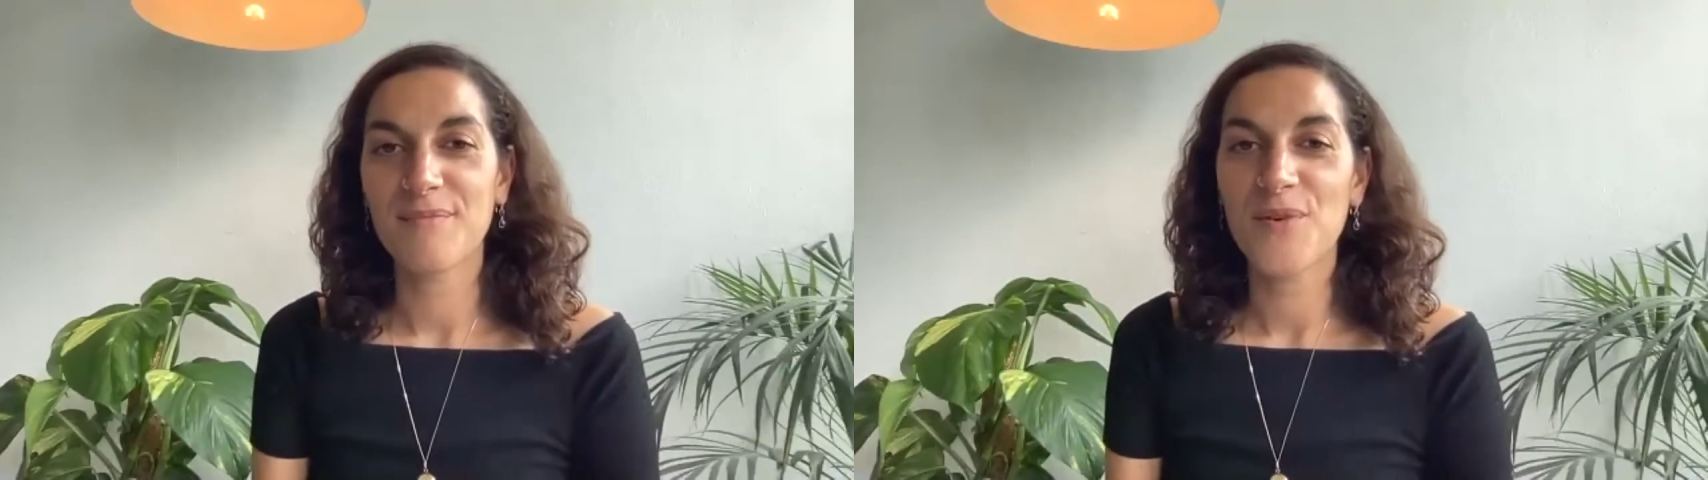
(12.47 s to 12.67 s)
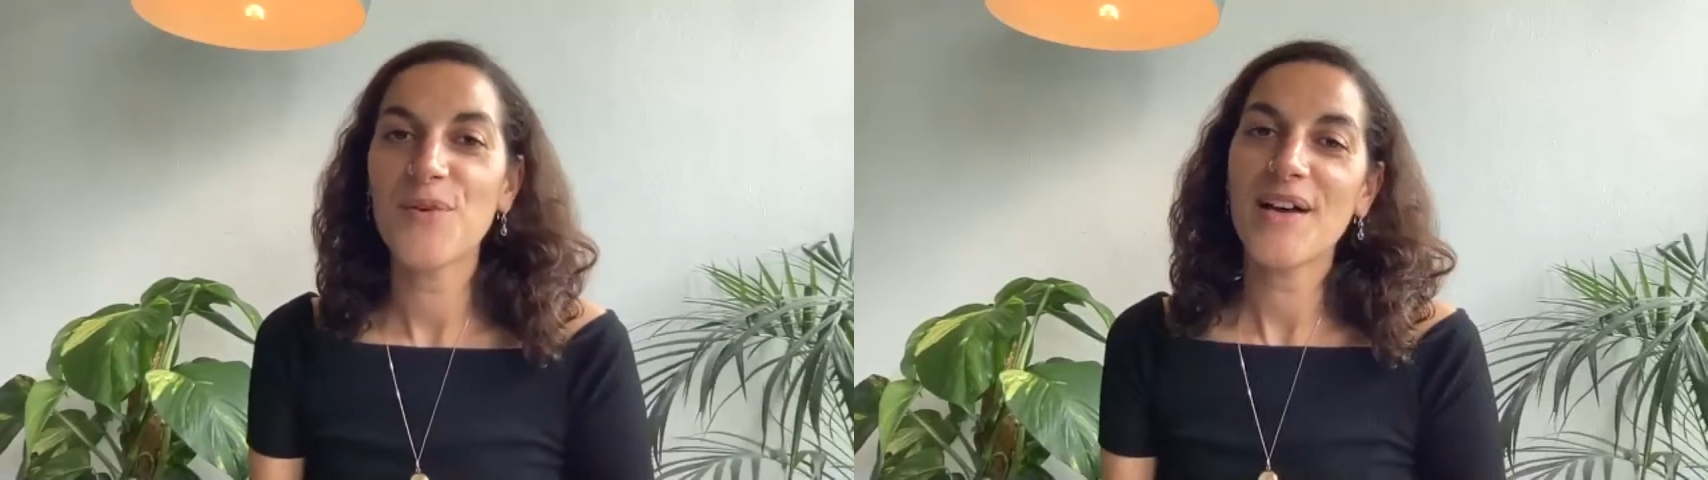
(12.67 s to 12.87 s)

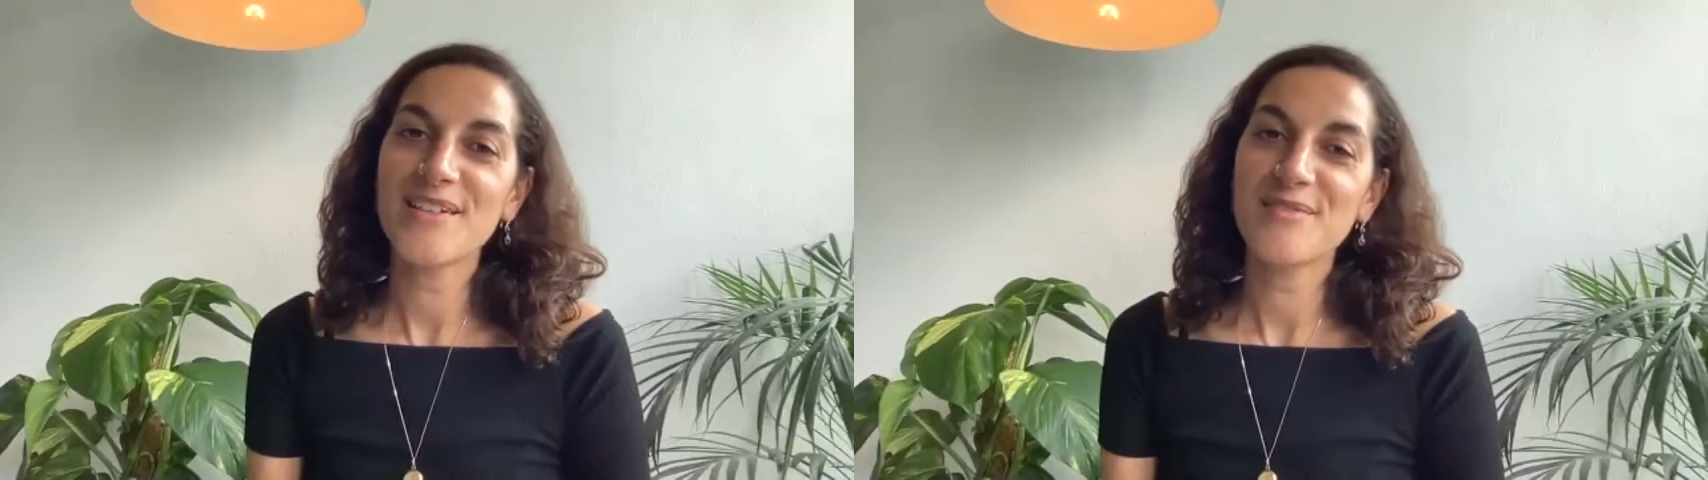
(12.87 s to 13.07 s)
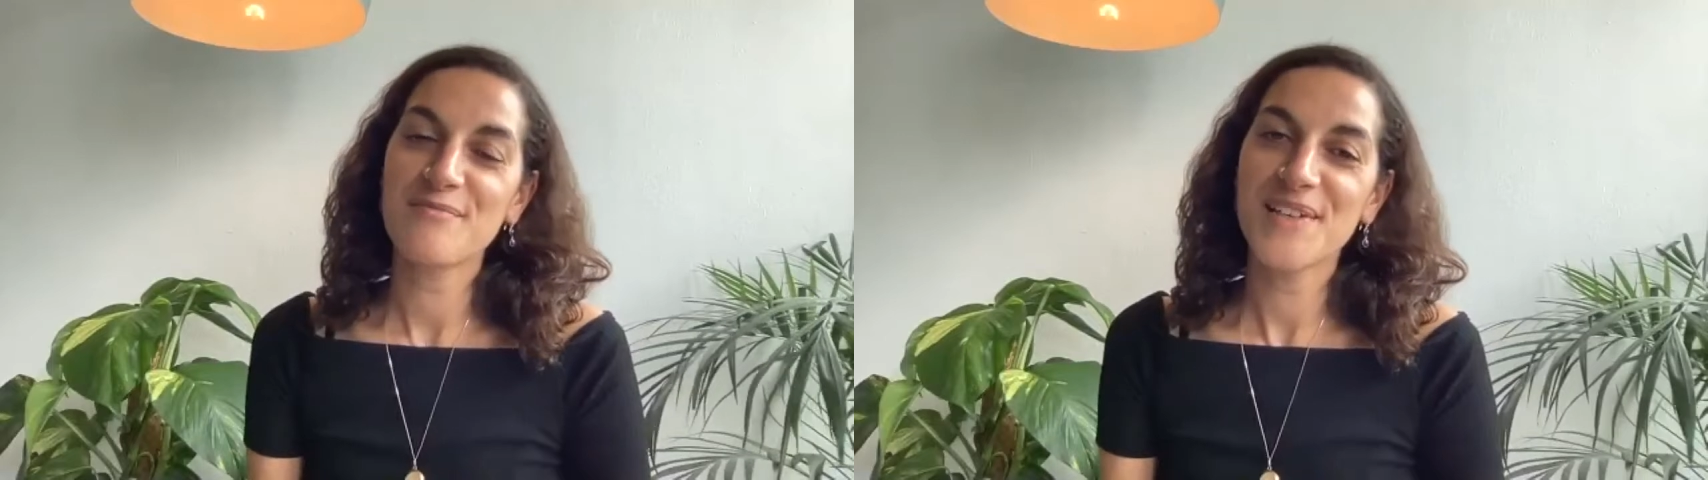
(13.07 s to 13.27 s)
All Eyes
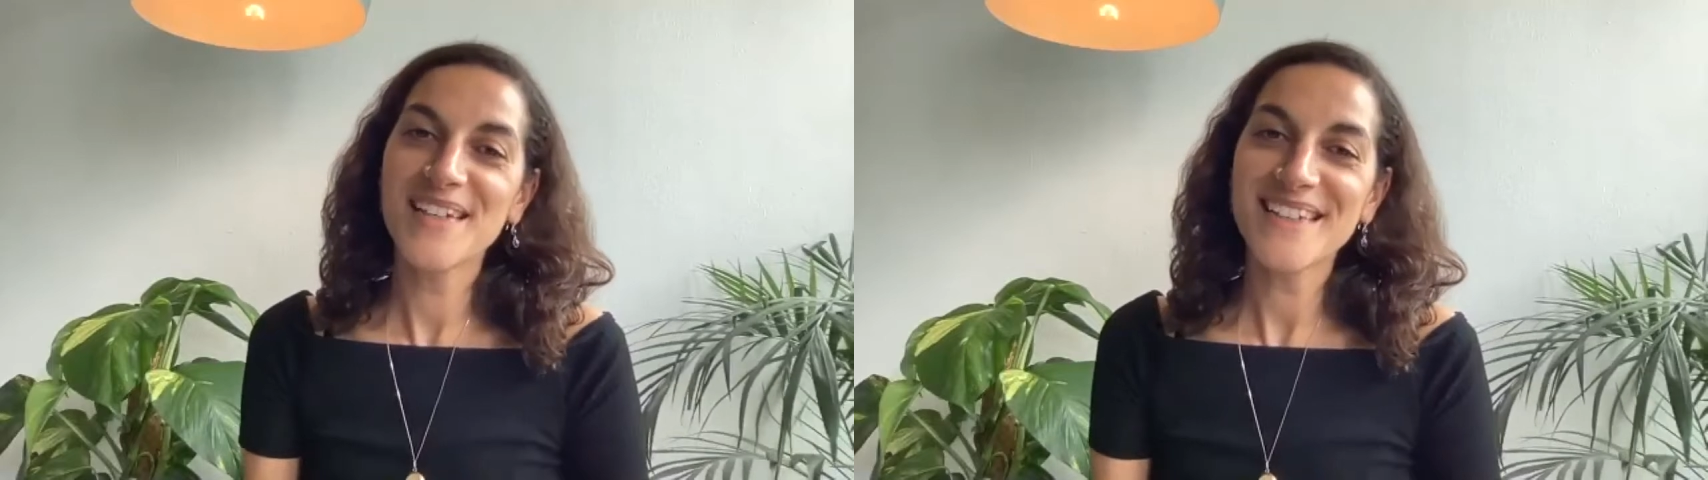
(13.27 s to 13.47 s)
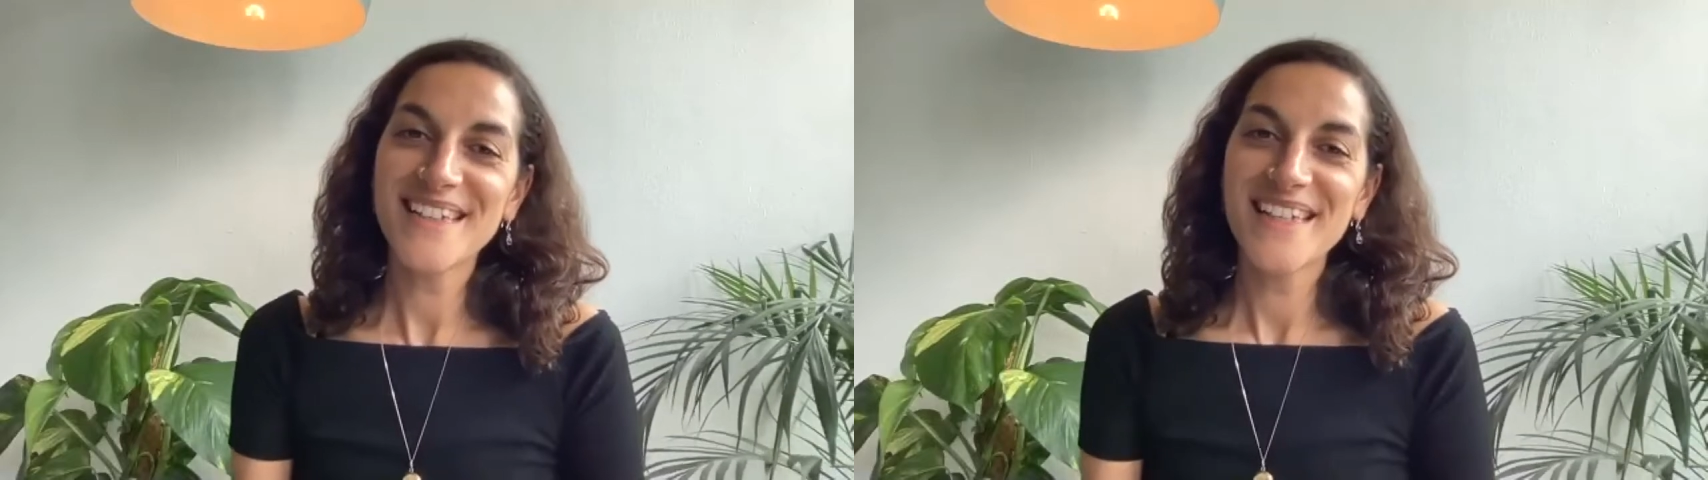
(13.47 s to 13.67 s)
of
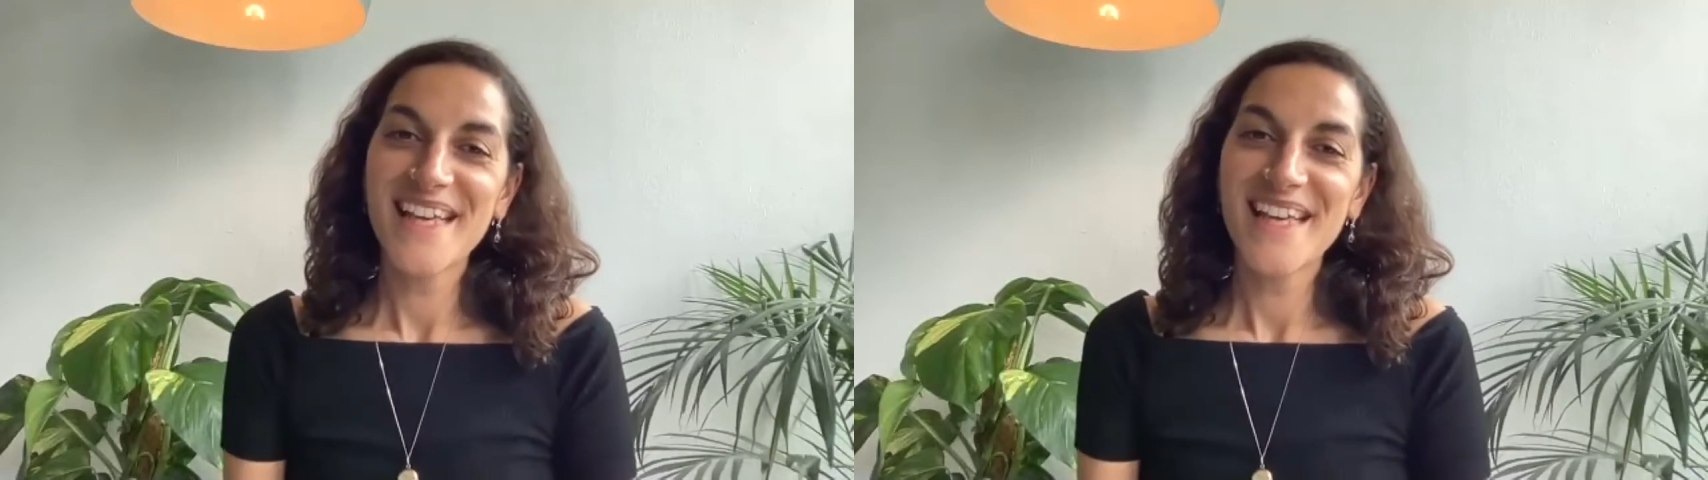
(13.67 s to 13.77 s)
Me.